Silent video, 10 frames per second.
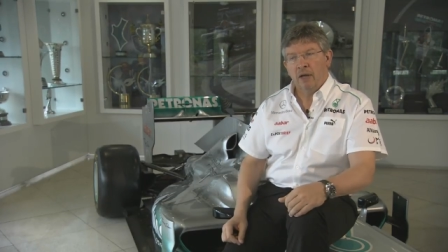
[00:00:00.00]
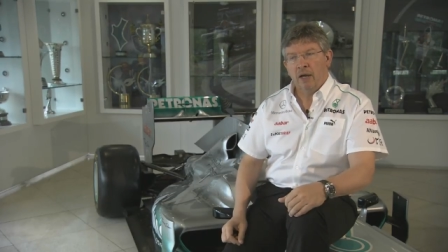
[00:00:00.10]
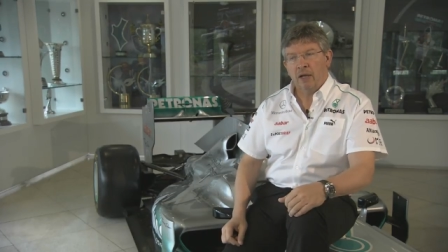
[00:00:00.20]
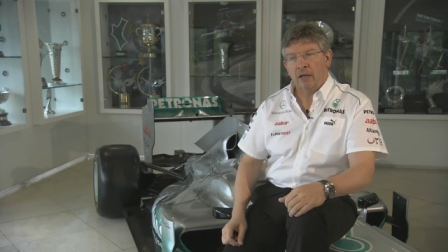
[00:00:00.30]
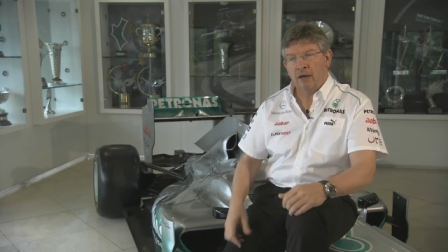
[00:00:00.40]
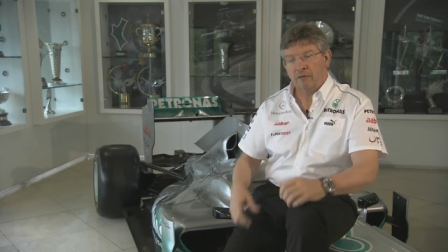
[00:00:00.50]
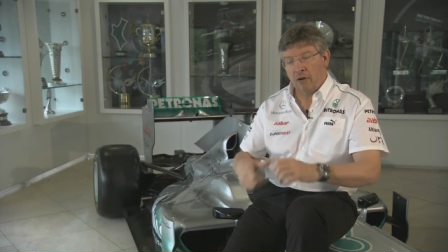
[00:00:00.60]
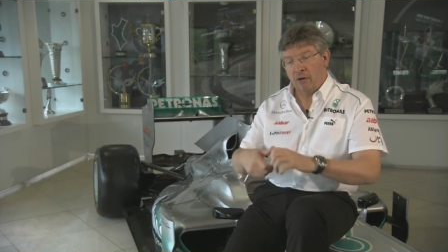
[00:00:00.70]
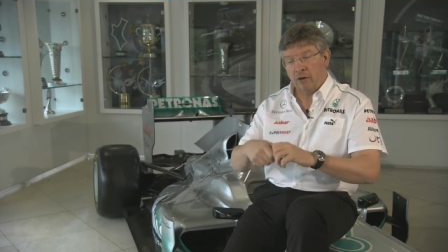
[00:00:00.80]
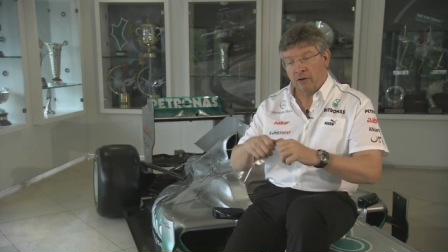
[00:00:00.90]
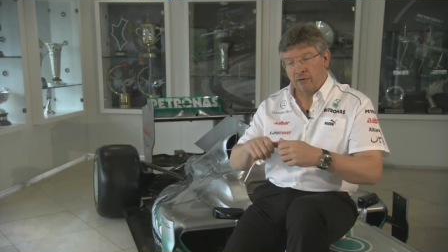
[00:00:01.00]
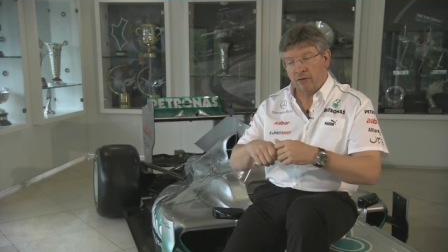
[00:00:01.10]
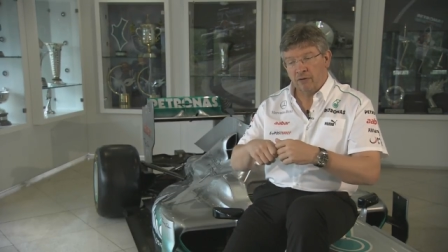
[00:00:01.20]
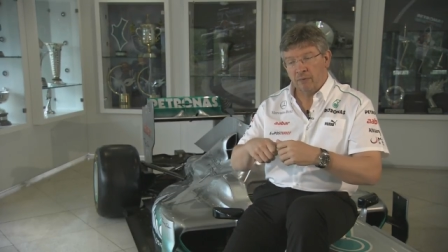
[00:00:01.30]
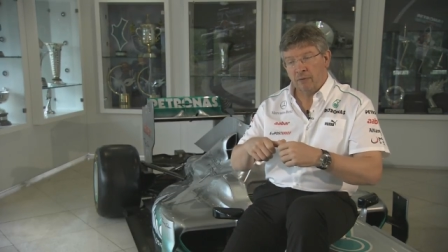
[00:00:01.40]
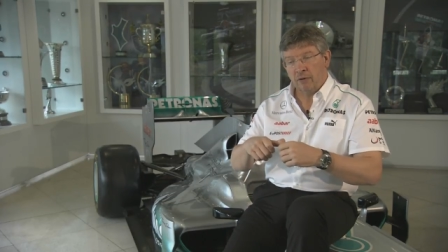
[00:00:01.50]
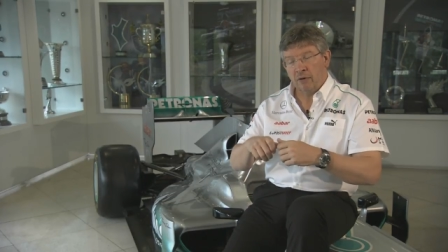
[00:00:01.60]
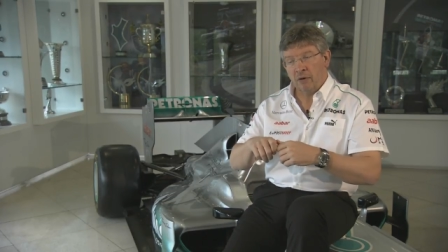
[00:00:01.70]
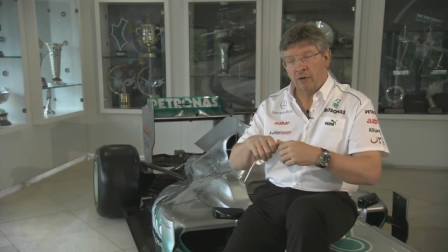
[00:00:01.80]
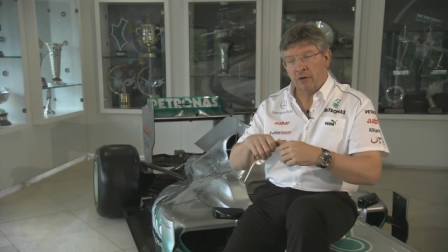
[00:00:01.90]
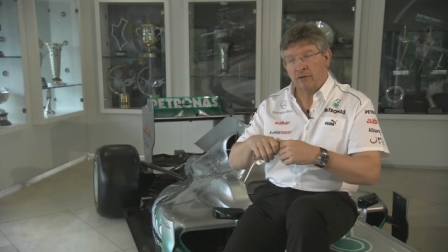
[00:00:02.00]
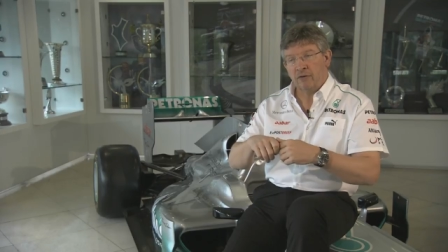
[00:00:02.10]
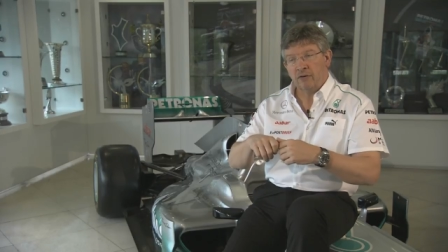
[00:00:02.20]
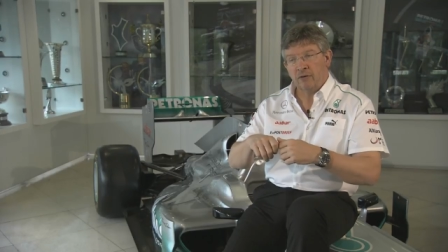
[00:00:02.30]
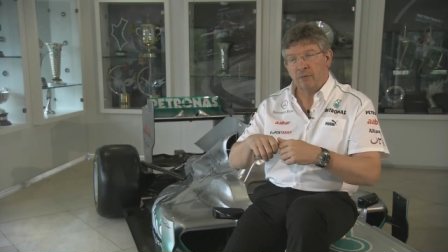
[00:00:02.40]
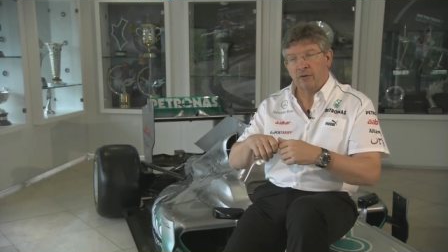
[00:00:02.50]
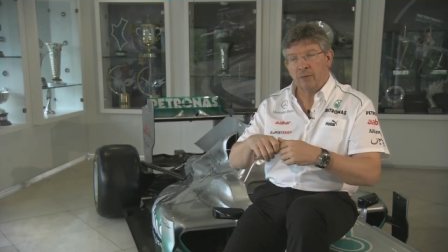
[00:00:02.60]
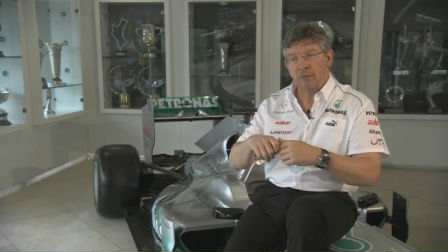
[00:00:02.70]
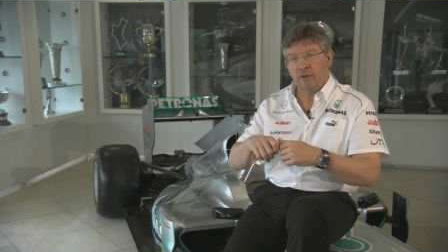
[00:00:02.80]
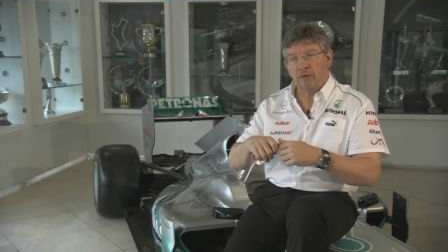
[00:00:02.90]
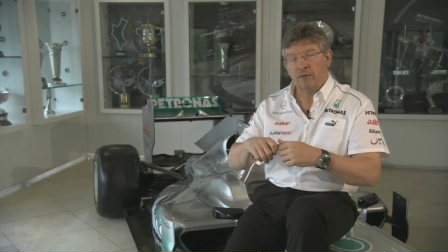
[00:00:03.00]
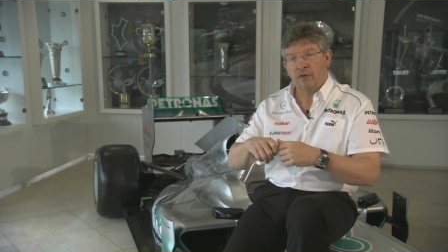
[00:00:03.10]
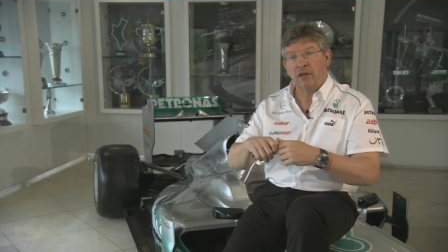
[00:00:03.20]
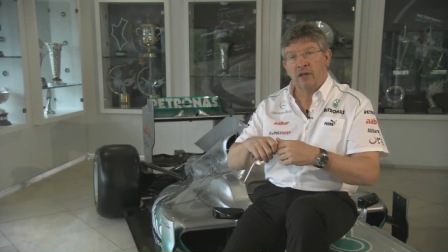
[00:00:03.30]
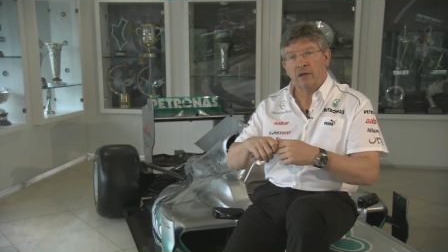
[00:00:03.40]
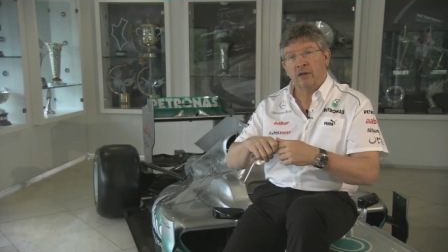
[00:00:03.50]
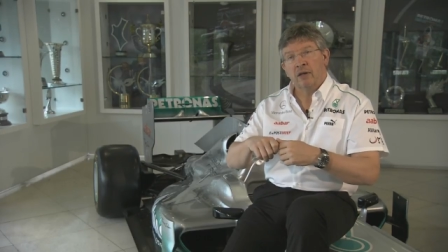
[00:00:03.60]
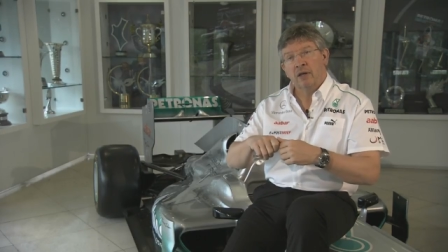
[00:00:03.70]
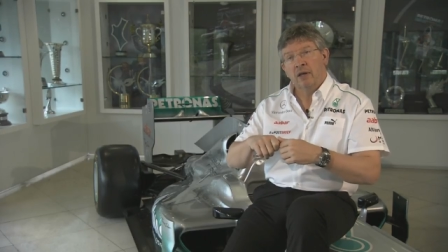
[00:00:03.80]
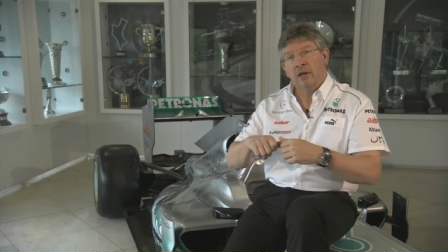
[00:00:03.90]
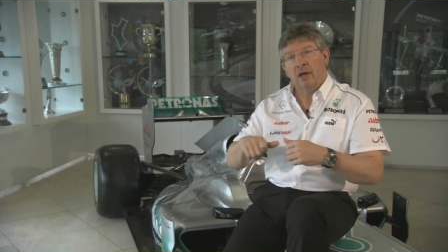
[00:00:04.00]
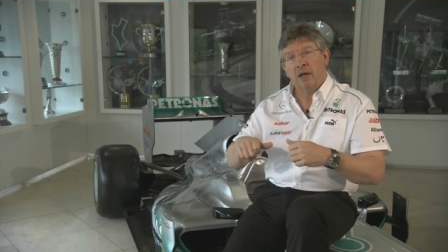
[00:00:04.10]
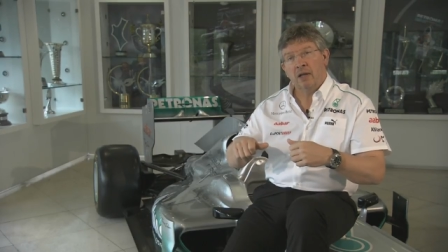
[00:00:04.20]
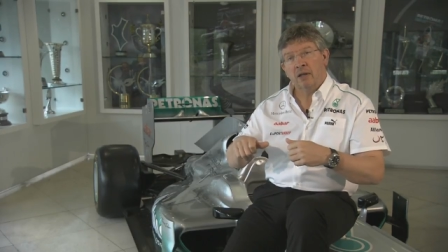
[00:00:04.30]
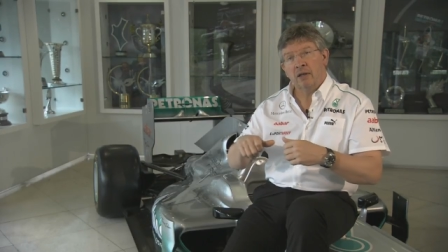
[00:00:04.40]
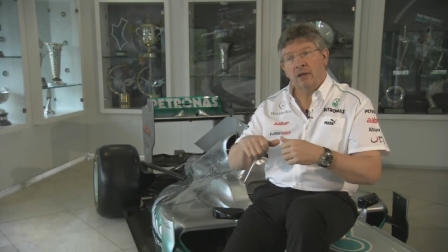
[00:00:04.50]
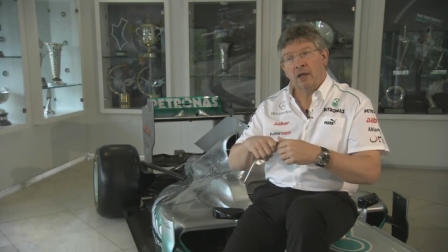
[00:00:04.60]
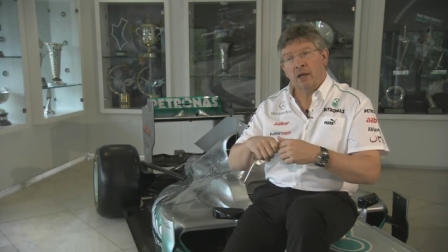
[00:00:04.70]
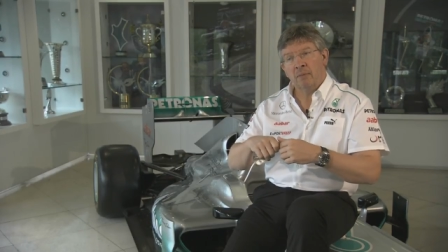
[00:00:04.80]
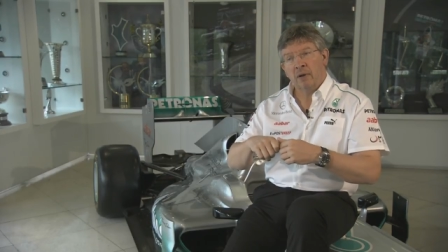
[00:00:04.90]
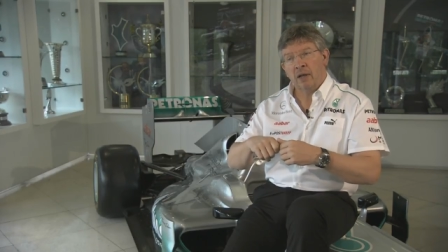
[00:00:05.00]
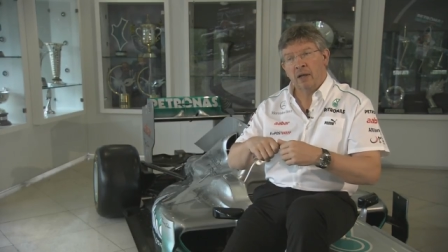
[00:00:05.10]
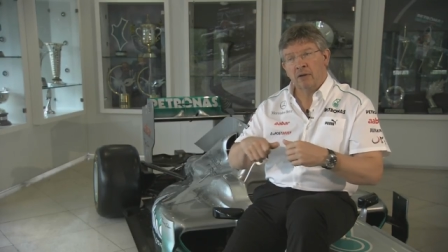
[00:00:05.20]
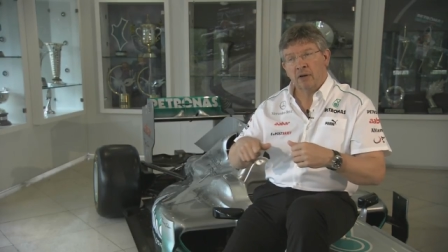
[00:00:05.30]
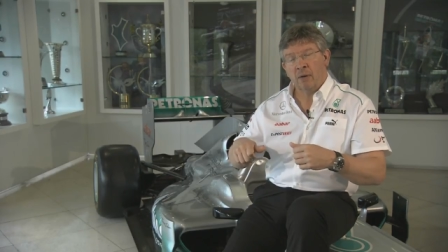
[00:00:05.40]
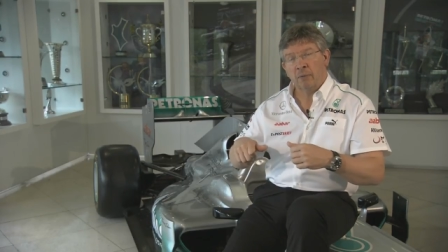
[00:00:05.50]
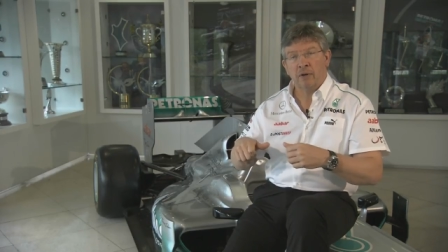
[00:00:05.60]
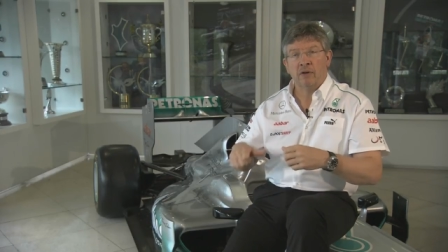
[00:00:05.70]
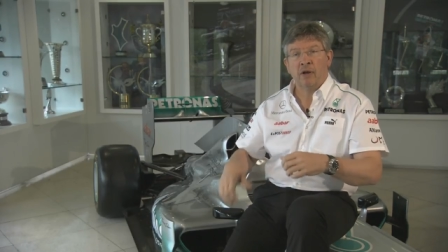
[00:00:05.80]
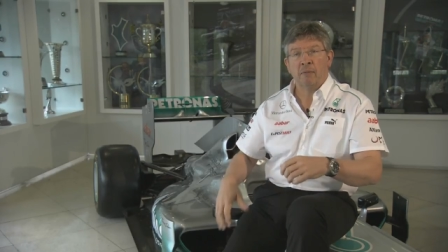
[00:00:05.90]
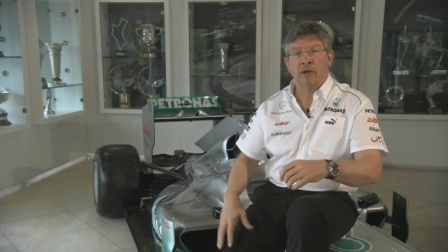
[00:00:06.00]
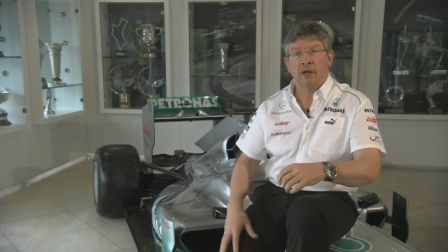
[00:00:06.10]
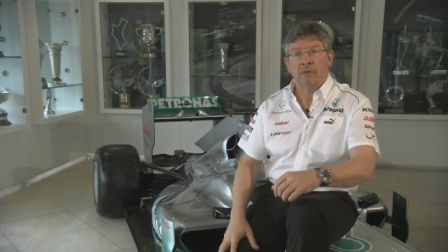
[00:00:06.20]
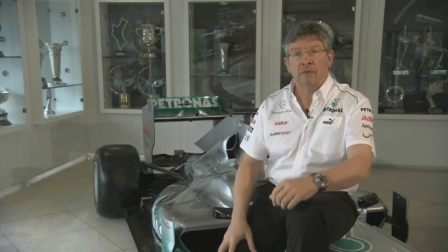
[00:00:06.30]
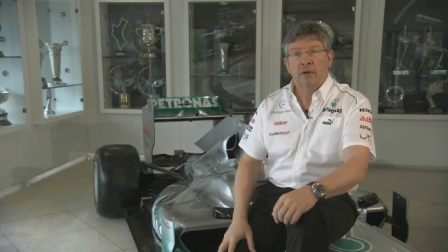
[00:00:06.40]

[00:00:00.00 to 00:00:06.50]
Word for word: And they have a locking system, and the locking system seems to have fatigued and um, allowed the coupling to come undone.